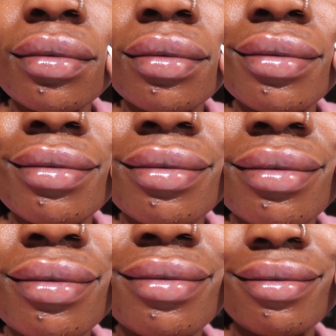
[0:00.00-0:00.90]

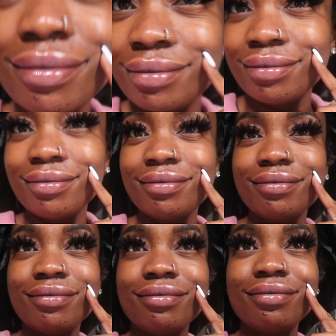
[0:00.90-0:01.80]
(no one is talking)